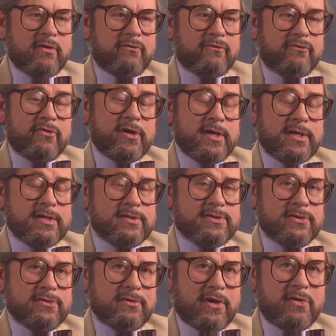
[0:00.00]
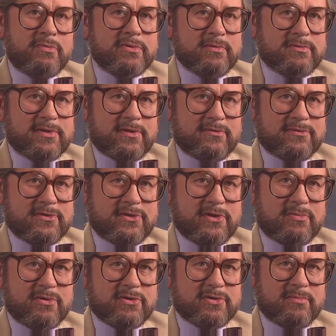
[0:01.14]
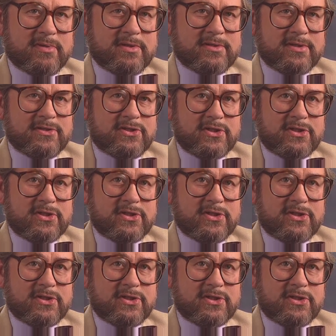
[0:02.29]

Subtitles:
afraid to open themselves to new possibilities,